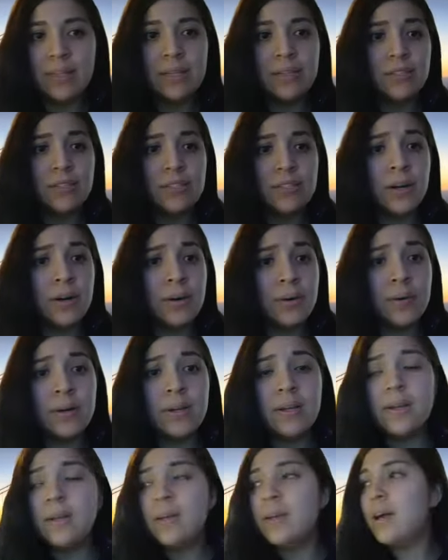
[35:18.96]
So
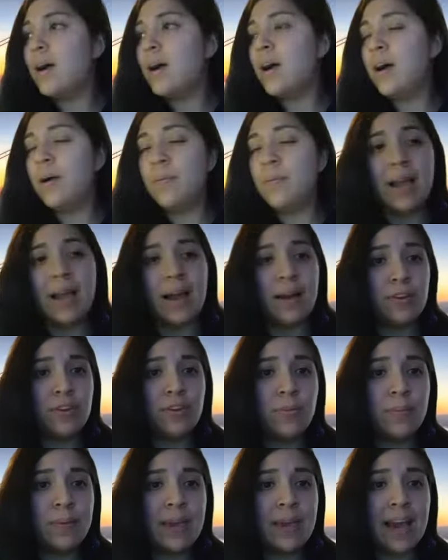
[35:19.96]
yeah,
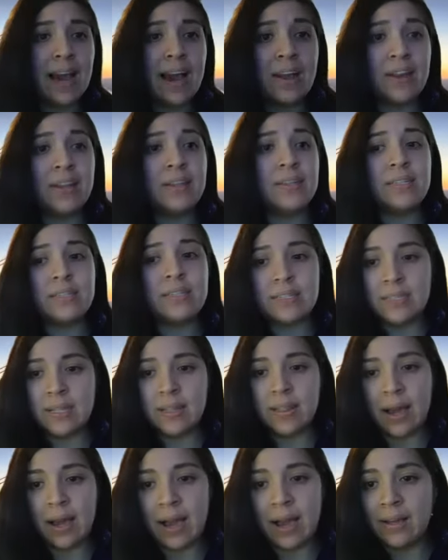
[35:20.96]
you'll be added
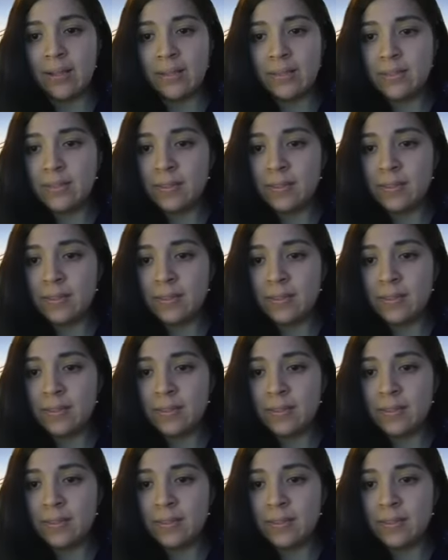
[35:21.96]
to that.